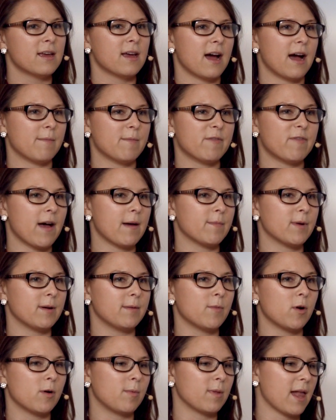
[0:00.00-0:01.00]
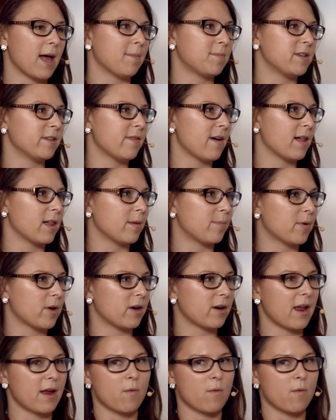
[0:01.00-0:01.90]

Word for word: um, if I'm a mobile app developer and I